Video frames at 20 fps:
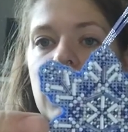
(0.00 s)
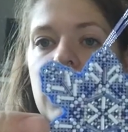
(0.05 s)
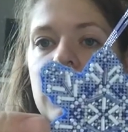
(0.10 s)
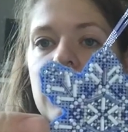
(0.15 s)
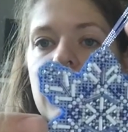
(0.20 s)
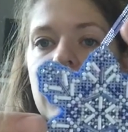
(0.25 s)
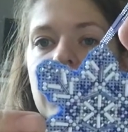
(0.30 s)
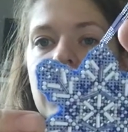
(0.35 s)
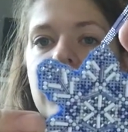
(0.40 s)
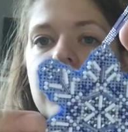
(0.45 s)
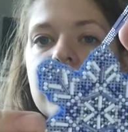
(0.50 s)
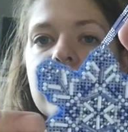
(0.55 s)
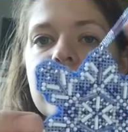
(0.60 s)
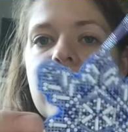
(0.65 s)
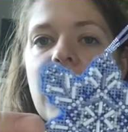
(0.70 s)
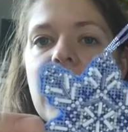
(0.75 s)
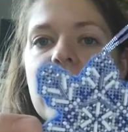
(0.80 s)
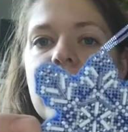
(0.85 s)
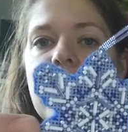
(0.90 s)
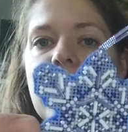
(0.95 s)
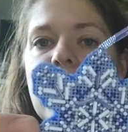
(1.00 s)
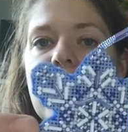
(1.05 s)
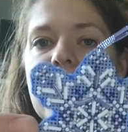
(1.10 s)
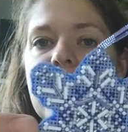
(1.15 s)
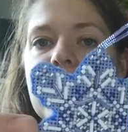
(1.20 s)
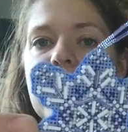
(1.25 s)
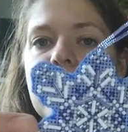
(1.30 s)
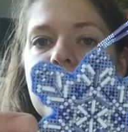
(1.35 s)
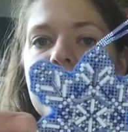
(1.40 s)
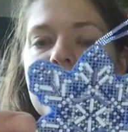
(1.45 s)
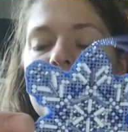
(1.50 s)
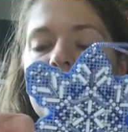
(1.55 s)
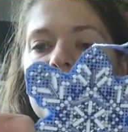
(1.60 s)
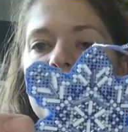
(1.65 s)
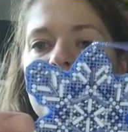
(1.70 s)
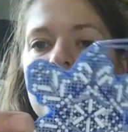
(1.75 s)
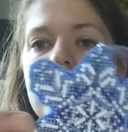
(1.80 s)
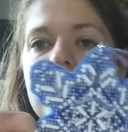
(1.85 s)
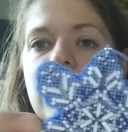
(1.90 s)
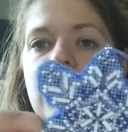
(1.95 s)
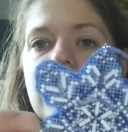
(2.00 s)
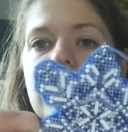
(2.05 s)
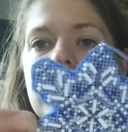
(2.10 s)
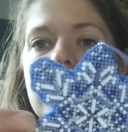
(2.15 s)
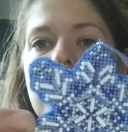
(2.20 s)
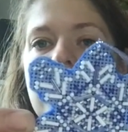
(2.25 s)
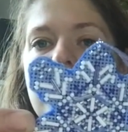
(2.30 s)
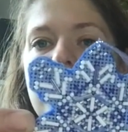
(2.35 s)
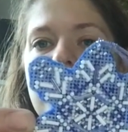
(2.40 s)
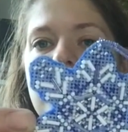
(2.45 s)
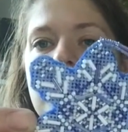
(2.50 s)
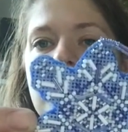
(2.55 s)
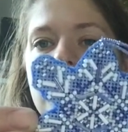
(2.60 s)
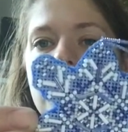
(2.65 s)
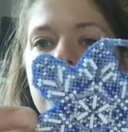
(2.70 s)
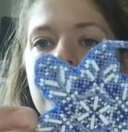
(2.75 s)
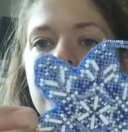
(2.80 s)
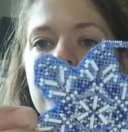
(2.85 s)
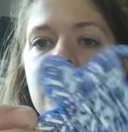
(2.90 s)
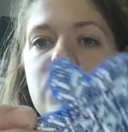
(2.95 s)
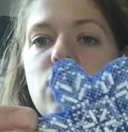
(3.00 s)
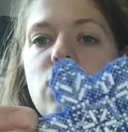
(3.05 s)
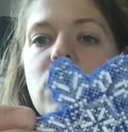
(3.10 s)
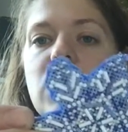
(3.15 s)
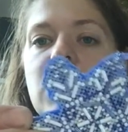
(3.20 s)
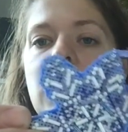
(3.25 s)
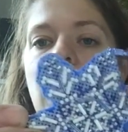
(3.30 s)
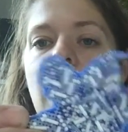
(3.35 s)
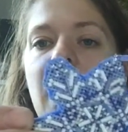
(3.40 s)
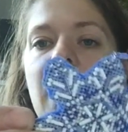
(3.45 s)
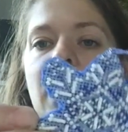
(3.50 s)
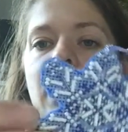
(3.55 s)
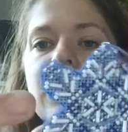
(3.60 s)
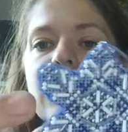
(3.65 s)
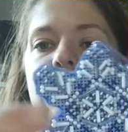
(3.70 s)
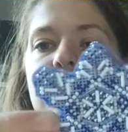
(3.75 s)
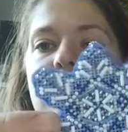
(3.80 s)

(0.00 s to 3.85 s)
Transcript: And like I said, I started and finished this in one day.